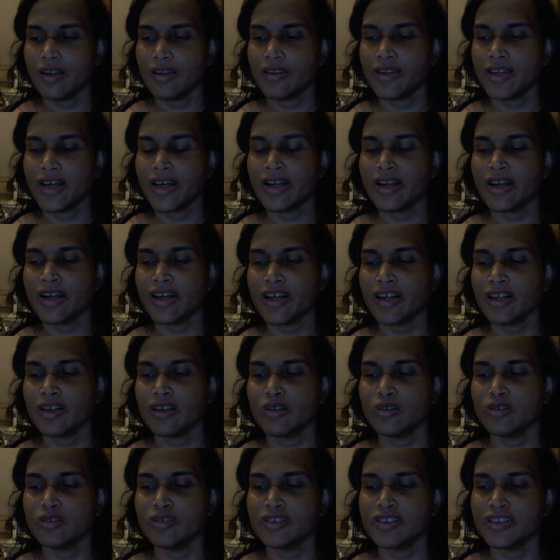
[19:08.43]
then I can
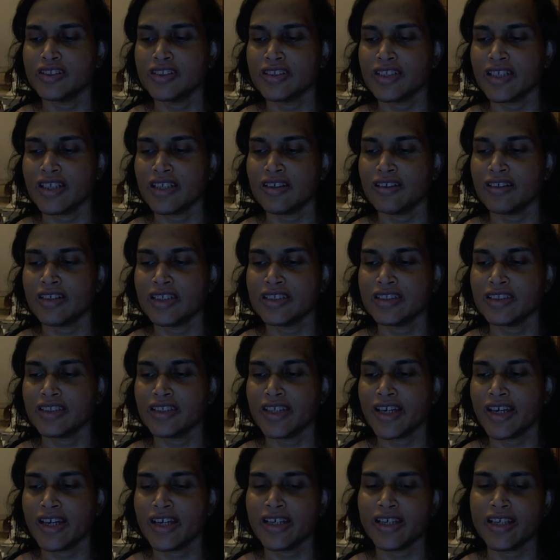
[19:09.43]
go to the seller and
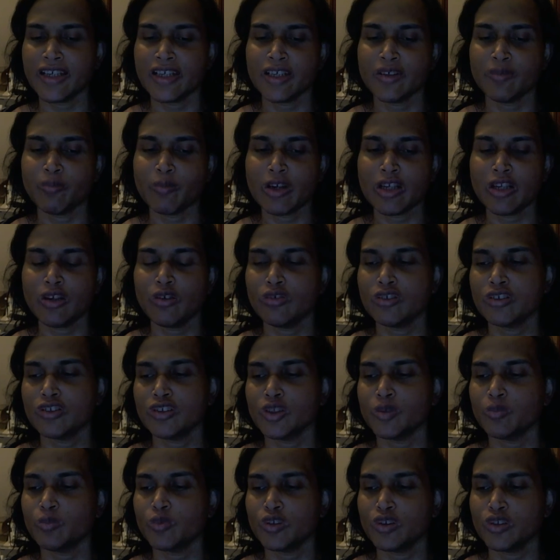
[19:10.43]
say, "Hey, my loan
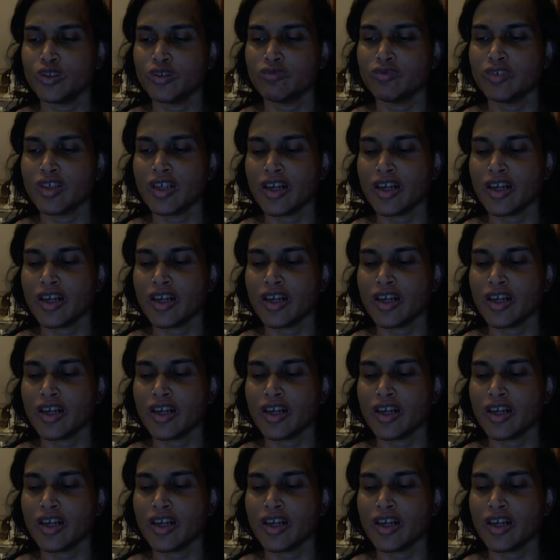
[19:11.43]
is approved.